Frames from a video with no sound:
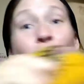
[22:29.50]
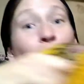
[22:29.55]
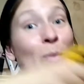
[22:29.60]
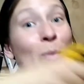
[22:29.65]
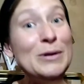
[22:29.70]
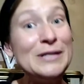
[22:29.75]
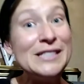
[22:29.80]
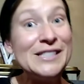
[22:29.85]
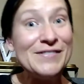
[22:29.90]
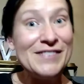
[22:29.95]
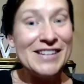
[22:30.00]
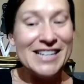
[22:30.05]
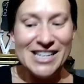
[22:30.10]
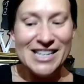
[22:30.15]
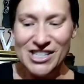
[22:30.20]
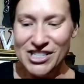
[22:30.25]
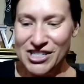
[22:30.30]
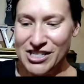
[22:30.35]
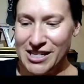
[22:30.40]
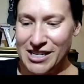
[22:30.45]
almost
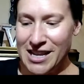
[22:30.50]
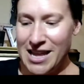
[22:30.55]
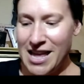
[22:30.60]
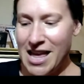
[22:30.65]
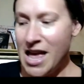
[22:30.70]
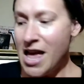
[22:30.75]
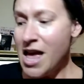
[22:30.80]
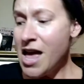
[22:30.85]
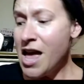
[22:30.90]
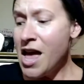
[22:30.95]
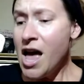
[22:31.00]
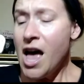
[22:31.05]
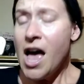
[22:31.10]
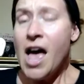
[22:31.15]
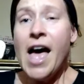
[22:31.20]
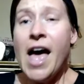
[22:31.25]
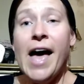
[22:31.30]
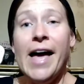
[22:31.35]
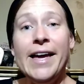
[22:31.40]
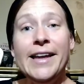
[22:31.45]
finished.
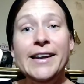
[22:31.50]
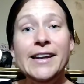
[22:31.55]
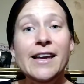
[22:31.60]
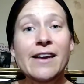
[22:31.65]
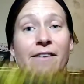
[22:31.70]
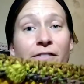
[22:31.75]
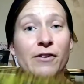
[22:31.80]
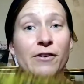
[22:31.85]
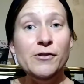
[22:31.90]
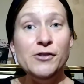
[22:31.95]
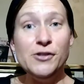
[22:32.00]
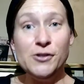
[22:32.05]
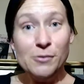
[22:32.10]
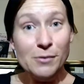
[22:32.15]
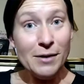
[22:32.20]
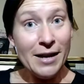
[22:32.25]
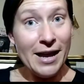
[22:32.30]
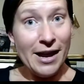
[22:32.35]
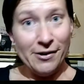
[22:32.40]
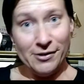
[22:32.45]
And if you
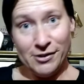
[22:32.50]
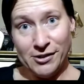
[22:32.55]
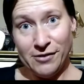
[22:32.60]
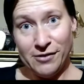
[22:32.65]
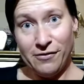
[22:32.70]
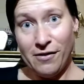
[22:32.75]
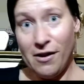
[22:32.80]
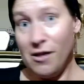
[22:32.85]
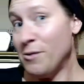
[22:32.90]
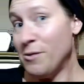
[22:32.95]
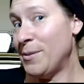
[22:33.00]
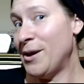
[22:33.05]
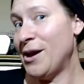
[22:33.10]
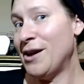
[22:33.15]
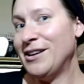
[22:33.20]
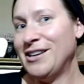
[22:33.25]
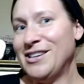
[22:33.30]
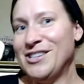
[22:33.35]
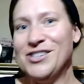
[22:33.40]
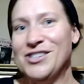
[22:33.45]
do care to follow
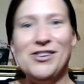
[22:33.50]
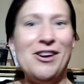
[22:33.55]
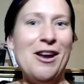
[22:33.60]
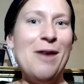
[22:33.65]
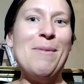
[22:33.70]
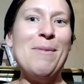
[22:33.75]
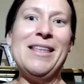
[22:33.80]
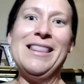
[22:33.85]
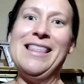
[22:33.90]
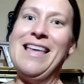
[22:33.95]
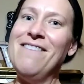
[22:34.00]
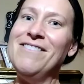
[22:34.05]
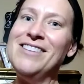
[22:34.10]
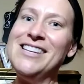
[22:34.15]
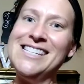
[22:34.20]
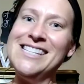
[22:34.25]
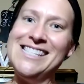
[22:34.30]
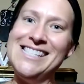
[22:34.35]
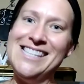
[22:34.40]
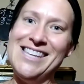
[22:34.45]
me on Instagram, I'd love
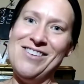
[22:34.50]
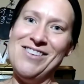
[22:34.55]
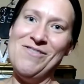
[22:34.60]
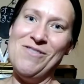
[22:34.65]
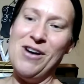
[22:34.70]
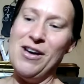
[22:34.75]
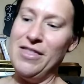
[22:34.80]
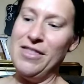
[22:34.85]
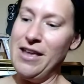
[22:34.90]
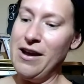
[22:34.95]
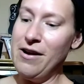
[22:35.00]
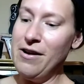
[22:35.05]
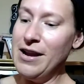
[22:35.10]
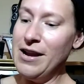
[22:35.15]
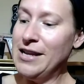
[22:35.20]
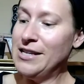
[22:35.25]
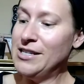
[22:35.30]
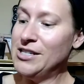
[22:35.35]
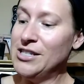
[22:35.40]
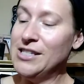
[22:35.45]
to see you on
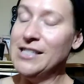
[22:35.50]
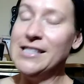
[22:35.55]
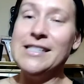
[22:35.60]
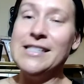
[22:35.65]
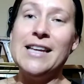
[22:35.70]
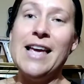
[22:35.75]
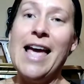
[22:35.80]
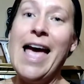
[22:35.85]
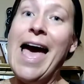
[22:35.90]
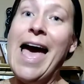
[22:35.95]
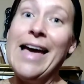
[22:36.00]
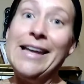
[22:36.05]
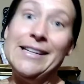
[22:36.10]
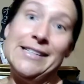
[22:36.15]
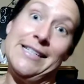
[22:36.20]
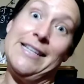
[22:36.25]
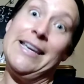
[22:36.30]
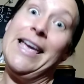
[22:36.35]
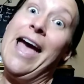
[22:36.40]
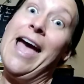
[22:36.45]
there. It's just
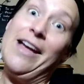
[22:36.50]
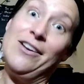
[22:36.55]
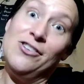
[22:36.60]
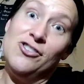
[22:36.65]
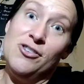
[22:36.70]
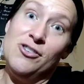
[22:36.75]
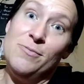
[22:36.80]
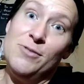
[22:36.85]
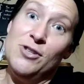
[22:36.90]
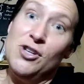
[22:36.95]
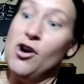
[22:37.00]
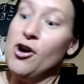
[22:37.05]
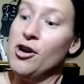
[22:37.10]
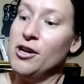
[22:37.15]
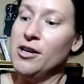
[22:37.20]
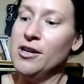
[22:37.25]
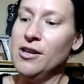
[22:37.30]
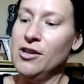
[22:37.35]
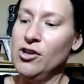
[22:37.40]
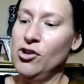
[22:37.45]
at Cat Dreams
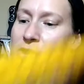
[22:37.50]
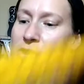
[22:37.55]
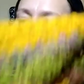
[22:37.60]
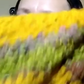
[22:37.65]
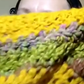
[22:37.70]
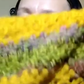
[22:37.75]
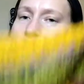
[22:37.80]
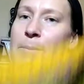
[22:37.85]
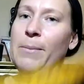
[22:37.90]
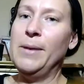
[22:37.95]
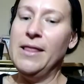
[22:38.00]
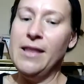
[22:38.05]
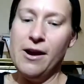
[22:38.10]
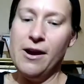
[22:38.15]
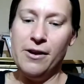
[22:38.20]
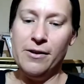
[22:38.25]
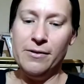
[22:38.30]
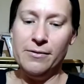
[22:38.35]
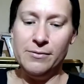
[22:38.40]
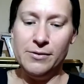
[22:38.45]
Yarn. You can find me
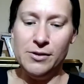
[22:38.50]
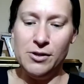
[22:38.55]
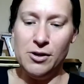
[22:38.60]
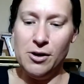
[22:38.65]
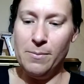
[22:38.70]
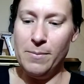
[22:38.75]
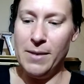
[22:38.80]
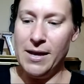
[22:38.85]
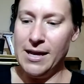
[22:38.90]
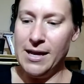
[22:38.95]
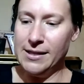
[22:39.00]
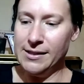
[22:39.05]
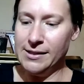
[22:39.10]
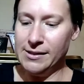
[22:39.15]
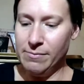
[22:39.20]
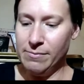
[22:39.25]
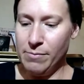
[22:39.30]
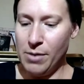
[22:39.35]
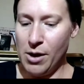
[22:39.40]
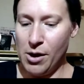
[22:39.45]
there. So I'm making
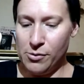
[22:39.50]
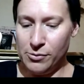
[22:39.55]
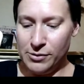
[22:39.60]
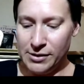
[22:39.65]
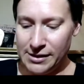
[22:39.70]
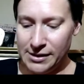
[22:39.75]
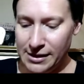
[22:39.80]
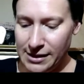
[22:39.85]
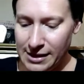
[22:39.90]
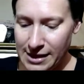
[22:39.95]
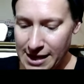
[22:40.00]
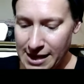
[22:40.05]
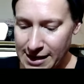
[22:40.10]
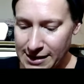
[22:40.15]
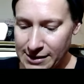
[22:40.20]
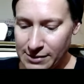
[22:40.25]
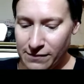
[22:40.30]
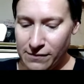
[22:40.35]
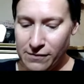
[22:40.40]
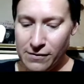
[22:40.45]
some posts and
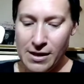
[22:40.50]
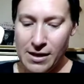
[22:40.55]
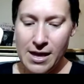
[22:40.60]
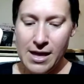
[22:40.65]
things,